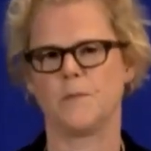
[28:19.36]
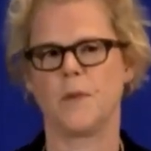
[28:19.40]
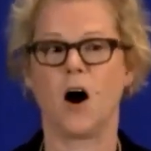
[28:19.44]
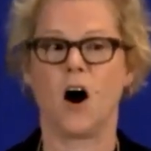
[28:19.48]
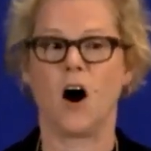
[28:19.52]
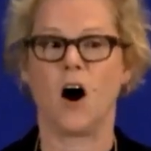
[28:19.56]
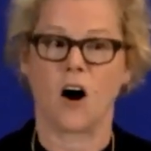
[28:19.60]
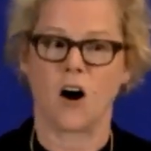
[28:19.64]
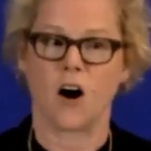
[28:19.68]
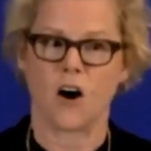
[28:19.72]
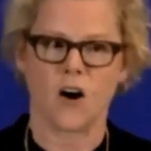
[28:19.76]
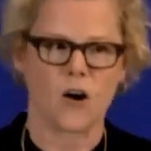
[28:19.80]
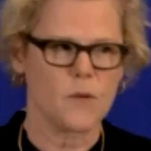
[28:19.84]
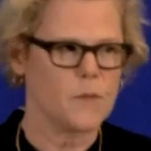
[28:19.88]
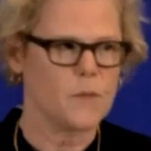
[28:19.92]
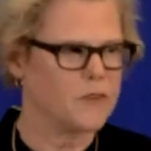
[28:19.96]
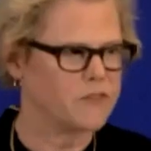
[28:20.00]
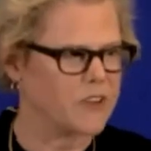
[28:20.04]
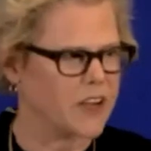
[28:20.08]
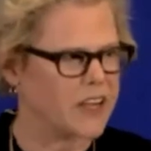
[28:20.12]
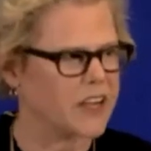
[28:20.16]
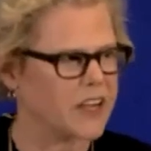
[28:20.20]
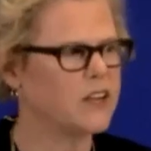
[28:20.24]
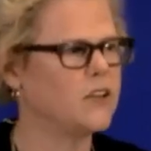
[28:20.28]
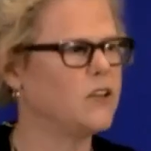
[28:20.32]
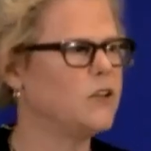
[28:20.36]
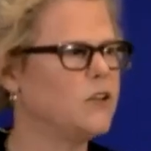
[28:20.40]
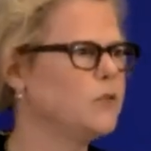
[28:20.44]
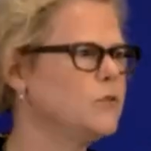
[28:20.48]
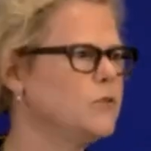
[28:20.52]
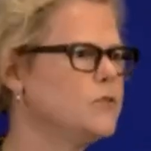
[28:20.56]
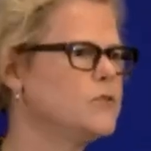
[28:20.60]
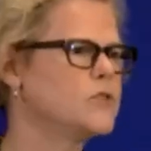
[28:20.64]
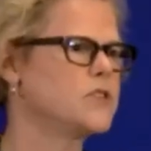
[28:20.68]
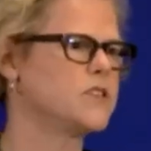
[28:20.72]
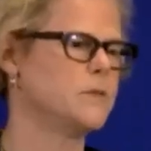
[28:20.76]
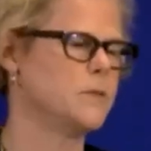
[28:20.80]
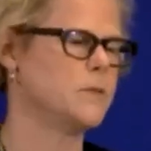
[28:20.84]
um, arm, if I can
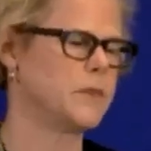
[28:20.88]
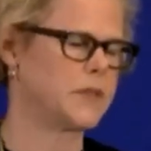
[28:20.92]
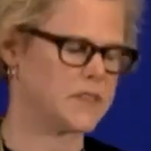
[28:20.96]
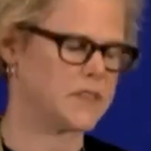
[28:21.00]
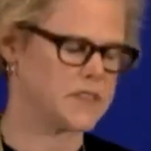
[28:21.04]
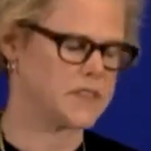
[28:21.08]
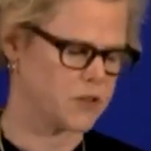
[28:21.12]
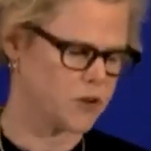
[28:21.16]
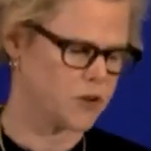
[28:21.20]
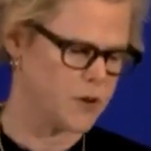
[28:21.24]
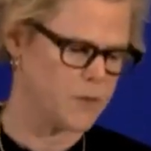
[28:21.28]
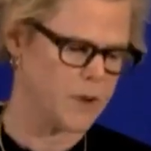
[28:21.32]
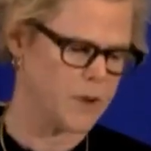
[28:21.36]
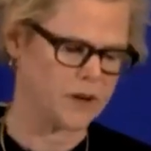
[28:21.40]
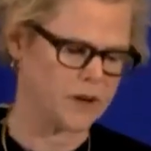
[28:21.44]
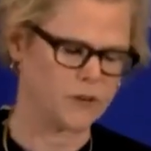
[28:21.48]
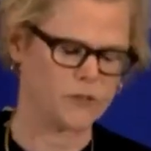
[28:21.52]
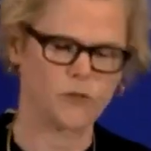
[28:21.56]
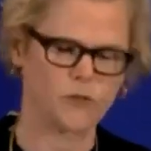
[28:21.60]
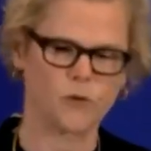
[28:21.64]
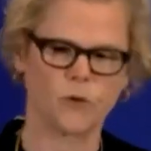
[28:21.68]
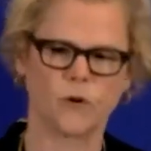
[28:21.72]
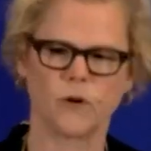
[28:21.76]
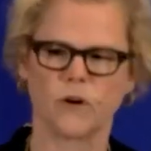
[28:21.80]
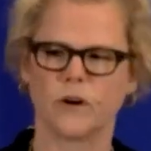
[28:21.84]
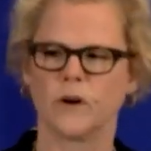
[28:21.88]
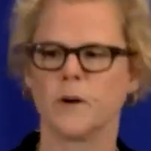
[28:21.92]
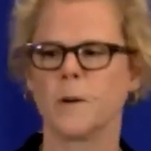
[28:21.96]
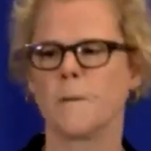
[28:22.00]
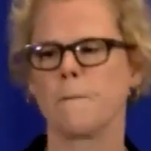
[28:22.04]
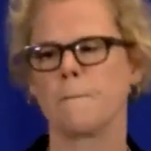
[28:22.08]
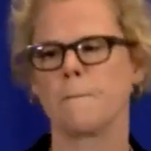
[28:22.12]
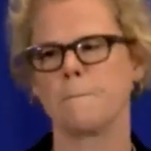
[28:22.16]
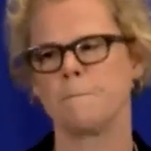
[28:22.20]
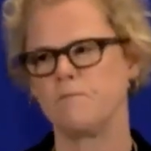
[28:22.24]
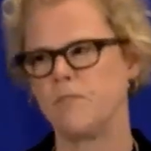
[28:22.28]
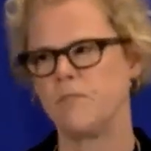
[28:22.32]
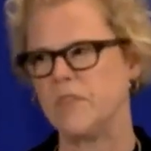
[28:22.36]
use the military
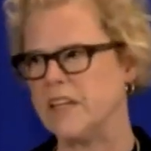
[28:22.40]
metaphor,